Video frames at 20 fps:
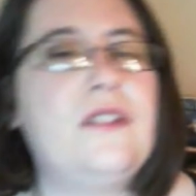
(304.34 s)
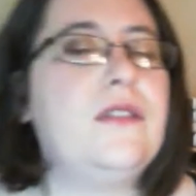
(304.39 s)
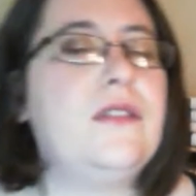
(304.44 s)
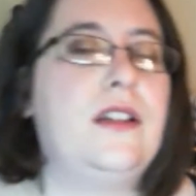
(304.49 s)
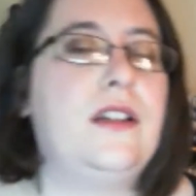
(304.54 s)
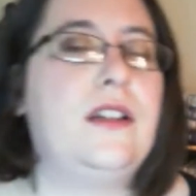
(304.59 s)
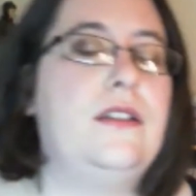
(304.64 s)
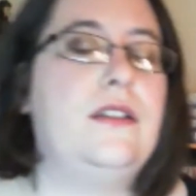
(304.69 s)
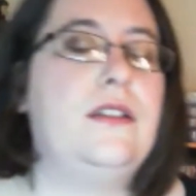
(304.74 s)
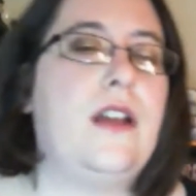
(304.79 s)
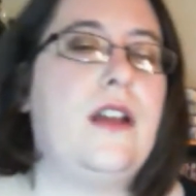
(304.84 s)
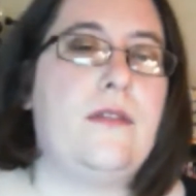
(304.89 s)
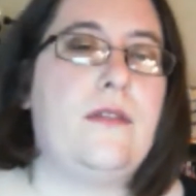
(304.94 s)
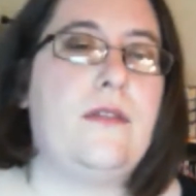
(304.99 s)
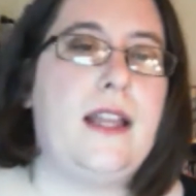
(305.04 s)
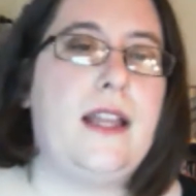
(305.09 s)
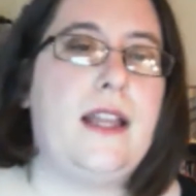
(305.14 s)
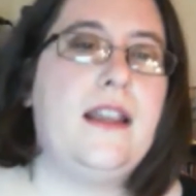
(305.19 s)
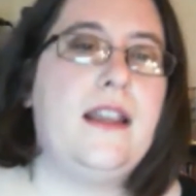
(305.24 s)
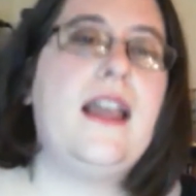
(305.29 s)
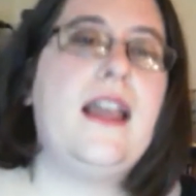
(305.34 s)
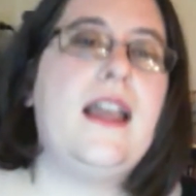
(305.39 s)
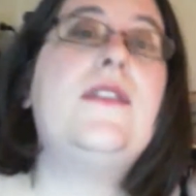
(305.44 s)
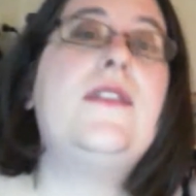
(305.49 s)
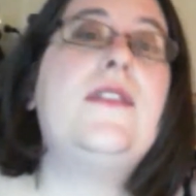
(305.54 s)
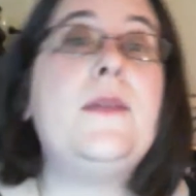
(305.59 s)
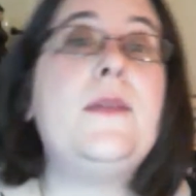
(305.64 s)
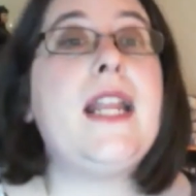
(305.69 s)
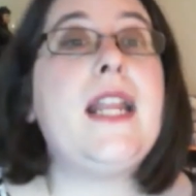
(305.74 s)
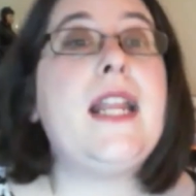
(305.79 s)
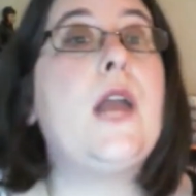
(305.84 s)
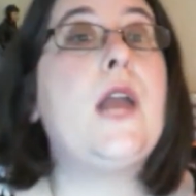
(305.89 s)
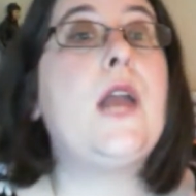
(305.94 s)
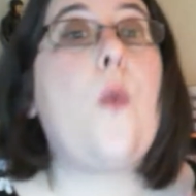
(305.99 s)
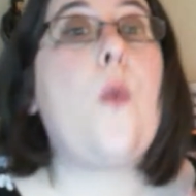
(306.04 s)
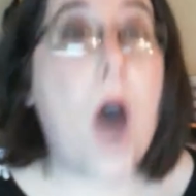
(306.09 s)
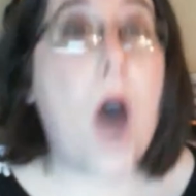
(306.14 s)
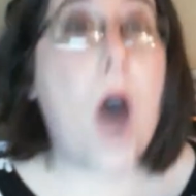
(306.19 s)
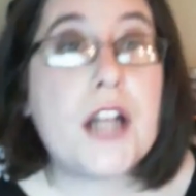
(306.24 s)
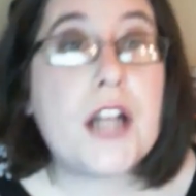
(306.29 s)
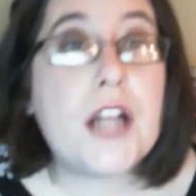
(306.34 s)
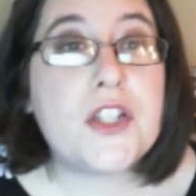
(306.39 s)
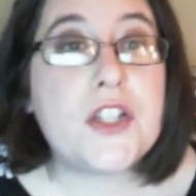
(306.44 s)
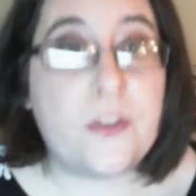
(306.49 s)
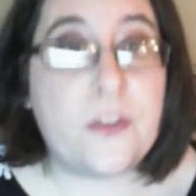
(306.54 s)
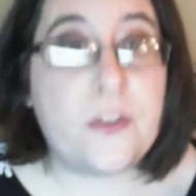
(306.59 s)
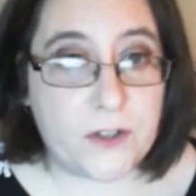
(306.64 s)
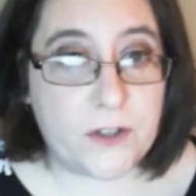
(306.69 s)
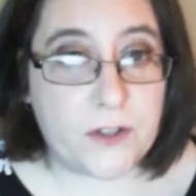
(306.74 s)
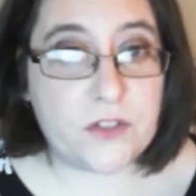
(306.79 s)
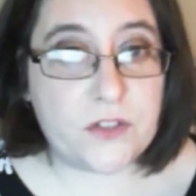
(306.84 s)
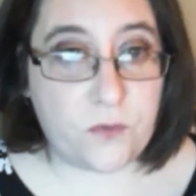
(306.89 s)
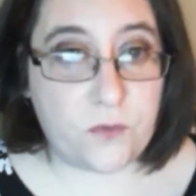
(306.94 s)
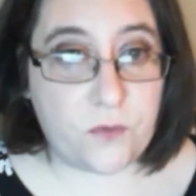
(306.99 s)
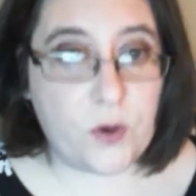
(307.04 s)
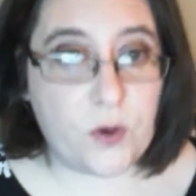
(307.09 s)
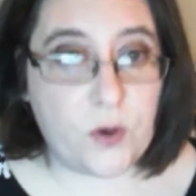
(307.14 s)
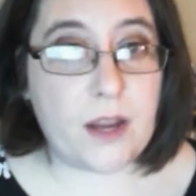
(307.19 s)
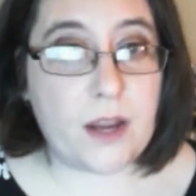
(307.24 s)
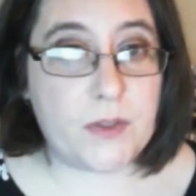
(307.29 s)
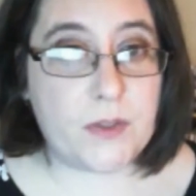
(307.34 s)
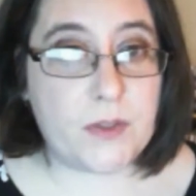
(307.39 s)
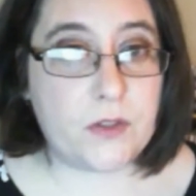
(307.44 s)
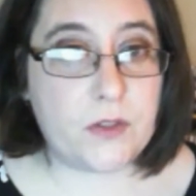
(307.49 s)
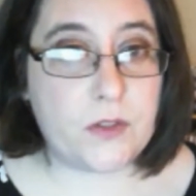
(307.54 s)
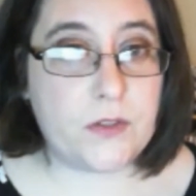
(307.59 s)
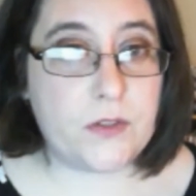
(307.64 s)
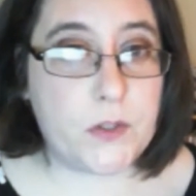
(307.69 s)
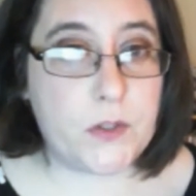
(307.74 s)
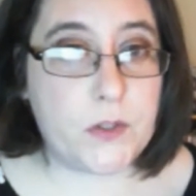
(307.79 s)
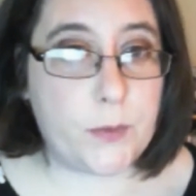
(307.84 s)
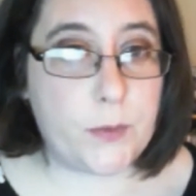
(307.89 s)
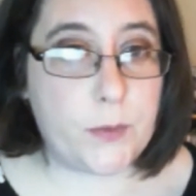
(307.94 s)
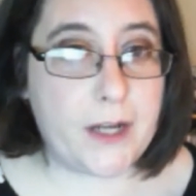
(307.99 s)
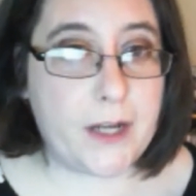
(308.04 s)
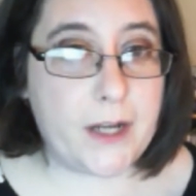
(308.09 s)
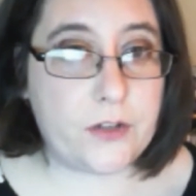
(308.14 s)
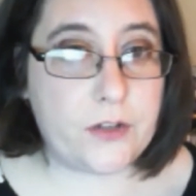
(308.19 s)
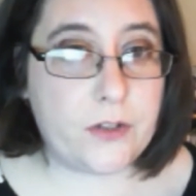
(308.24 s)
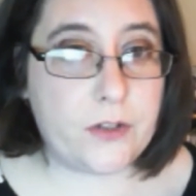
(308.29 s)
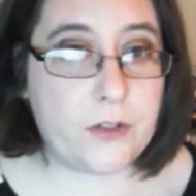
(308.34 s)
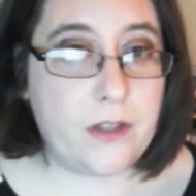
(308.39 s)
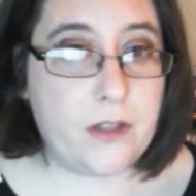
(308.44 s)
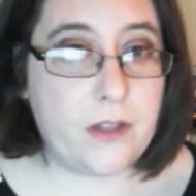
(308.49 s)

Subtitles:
not read, if somebody had watched the first 4 episodes of Supernatural,